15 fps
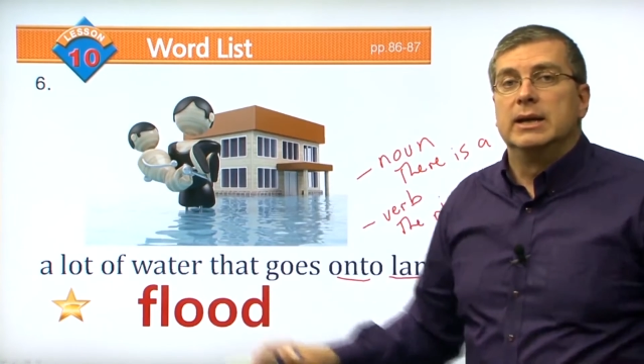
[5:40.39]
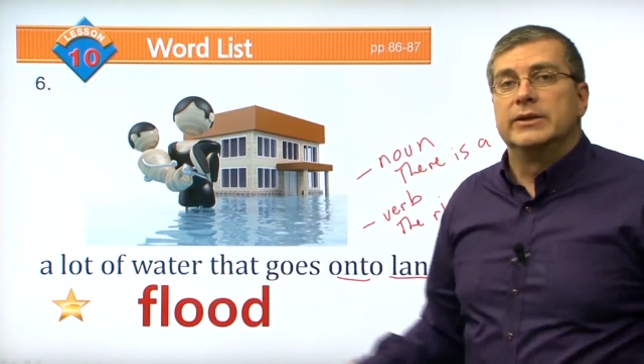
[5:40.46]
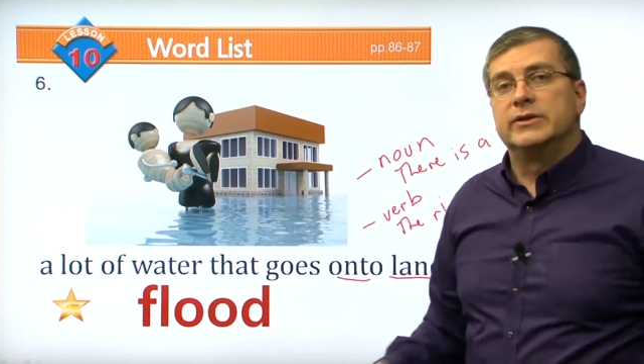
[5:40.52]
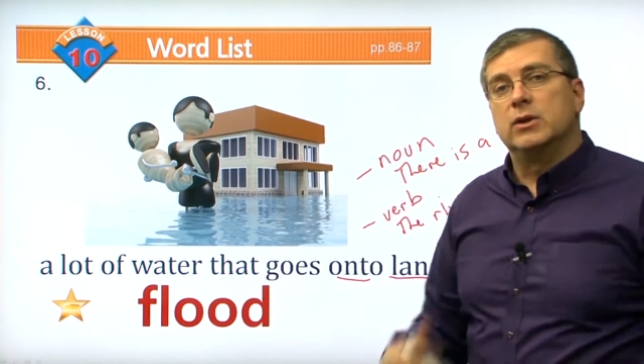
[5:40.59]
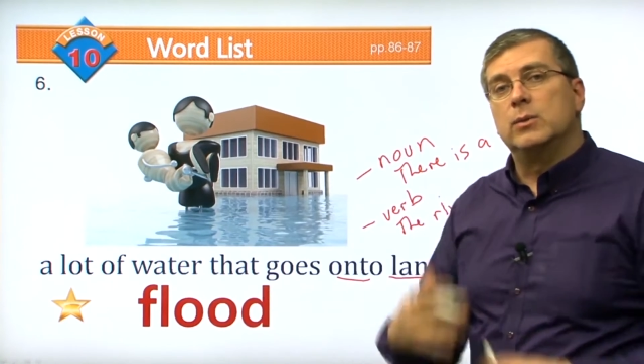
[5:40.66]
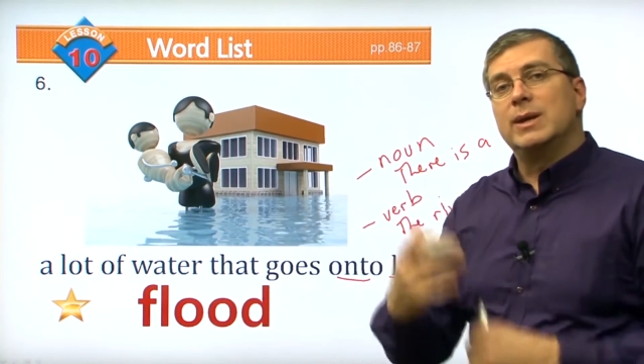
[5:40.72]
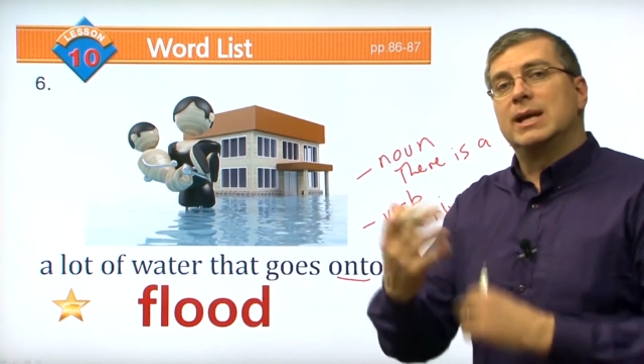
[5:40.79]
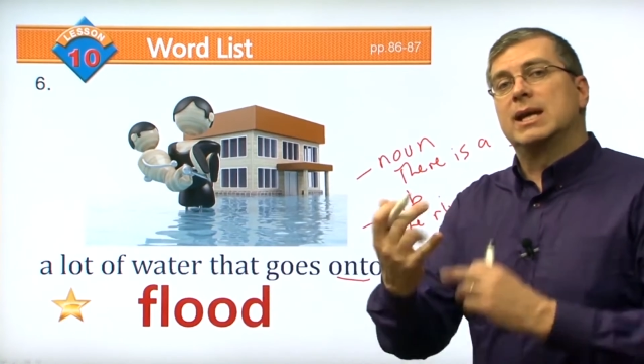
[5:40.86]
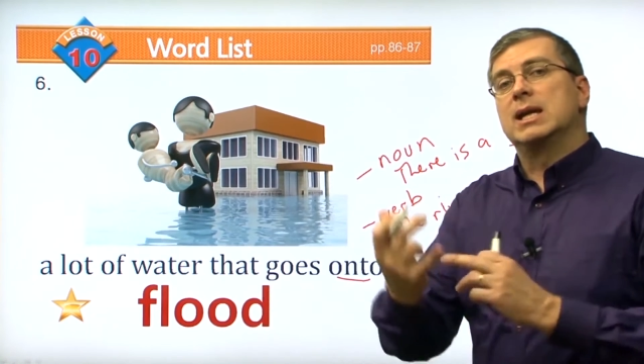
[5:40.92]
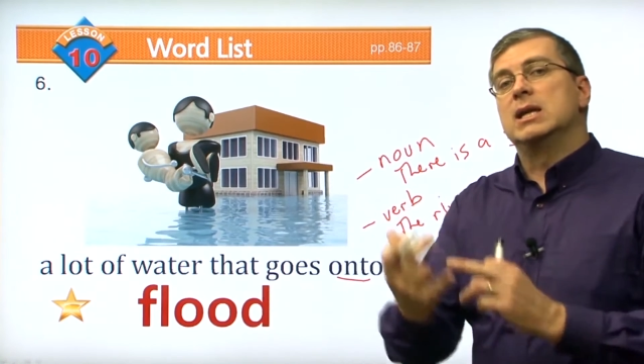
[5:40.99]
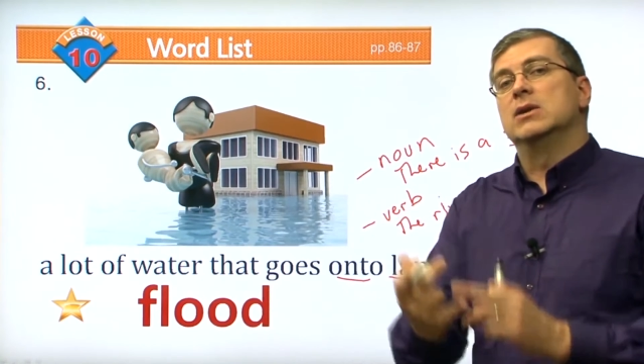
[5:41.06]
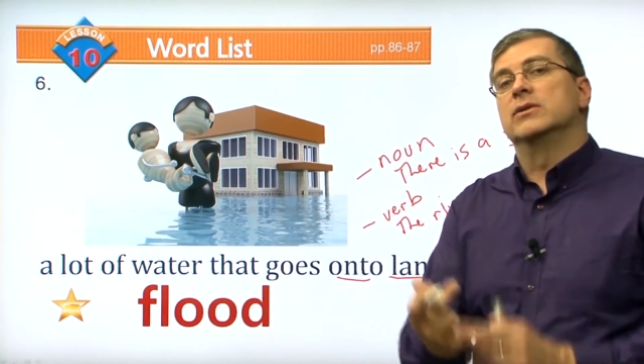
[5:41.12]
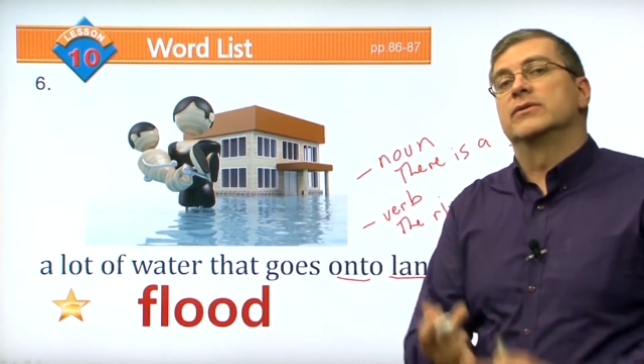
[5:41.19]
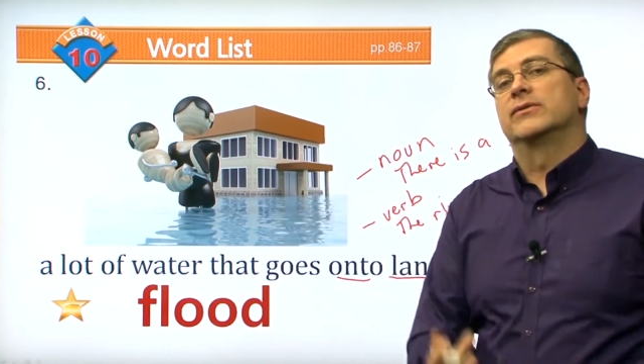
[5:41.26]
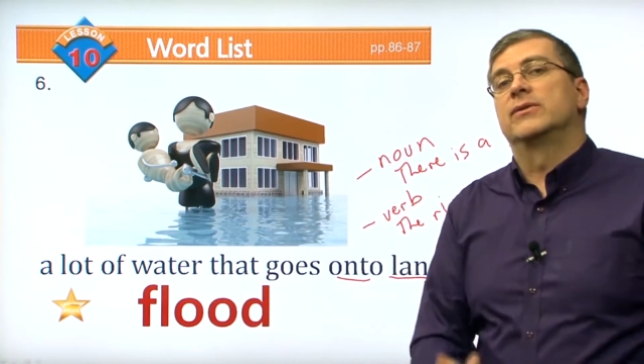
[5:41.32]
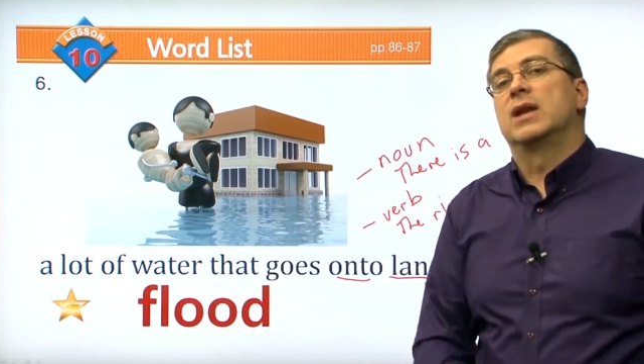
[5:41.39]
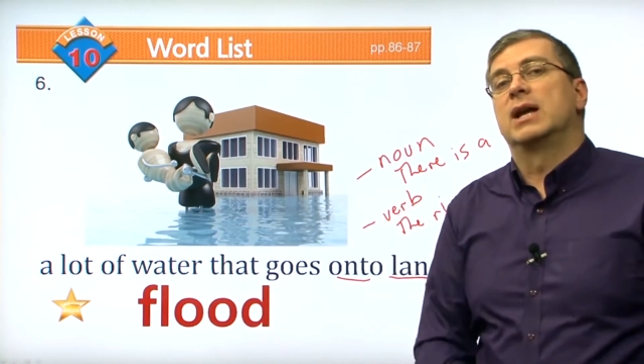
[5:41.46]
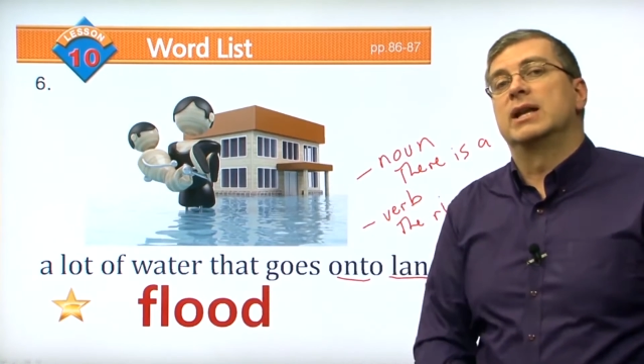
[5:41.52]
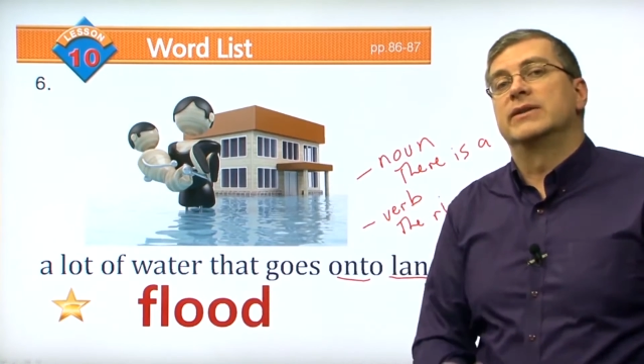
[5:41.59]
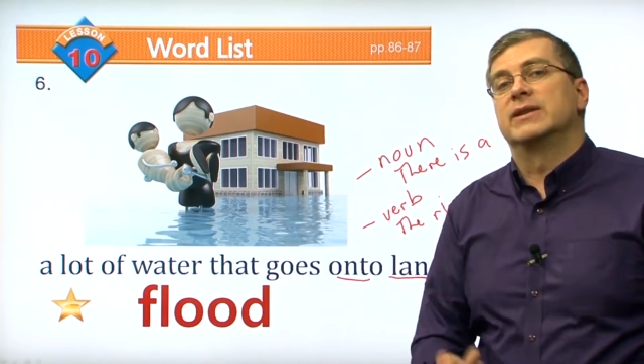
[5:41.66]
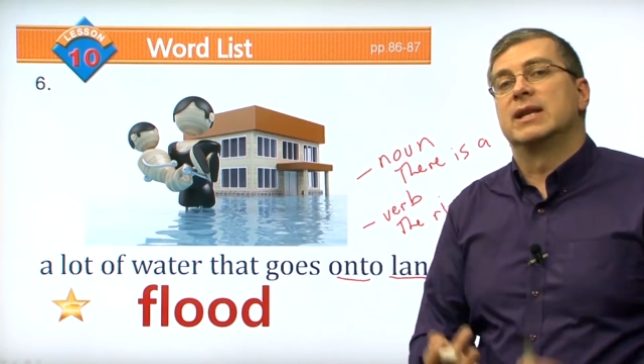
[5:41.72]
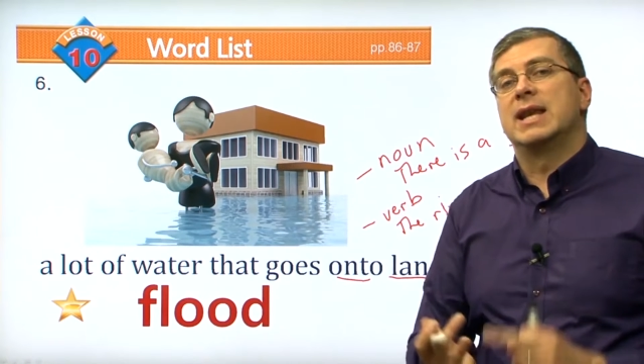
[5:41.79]
So we can use
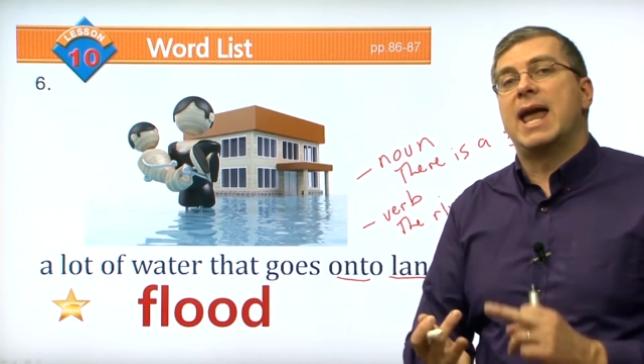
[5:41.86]
flood as a